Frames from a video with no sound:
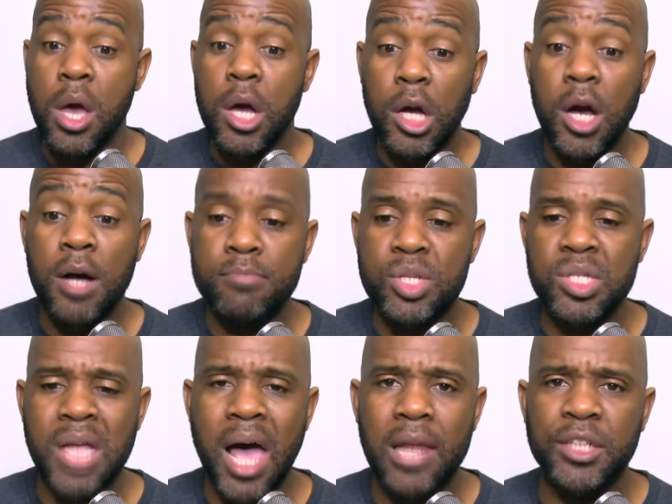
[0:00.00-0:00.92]
comes
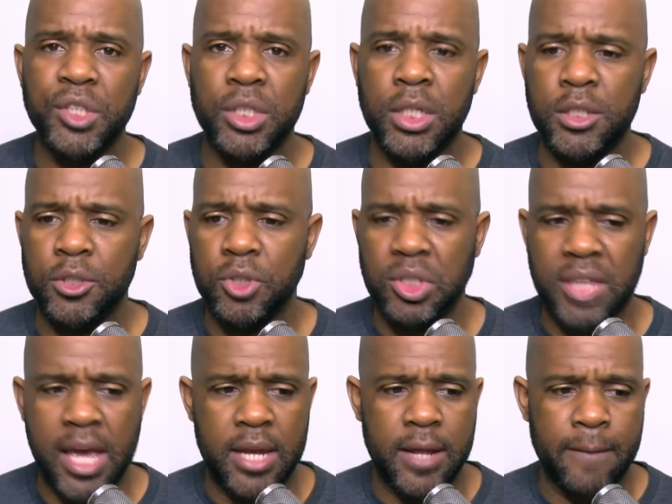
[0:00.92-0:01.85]
knowledge and
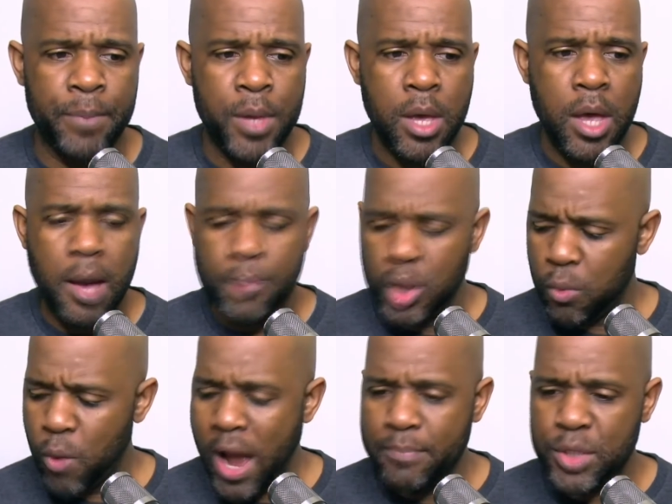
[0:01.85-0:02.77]
understanding. I'm going to
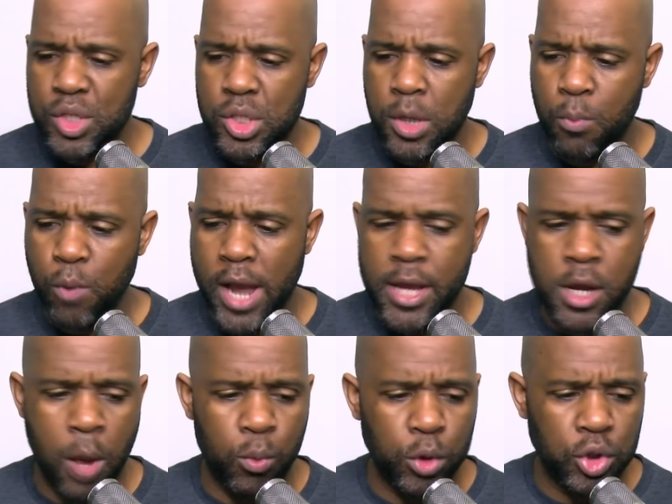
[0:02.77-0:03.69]
wrap this up right here.
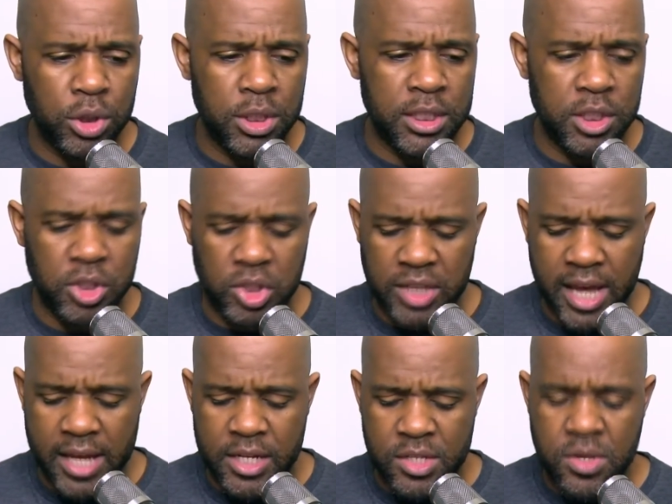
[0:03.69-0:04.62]
I want you to
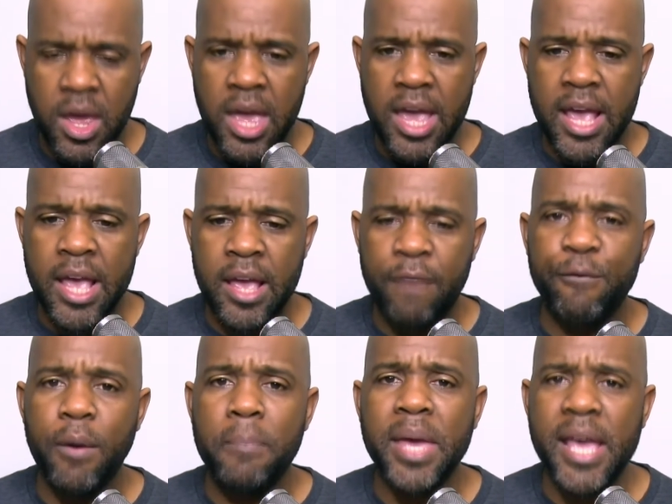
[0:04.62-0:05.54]
understand this.
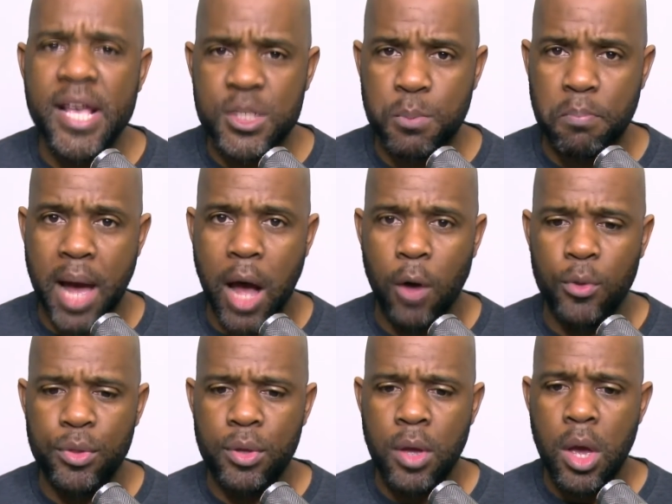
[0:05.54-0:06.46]
From his mouth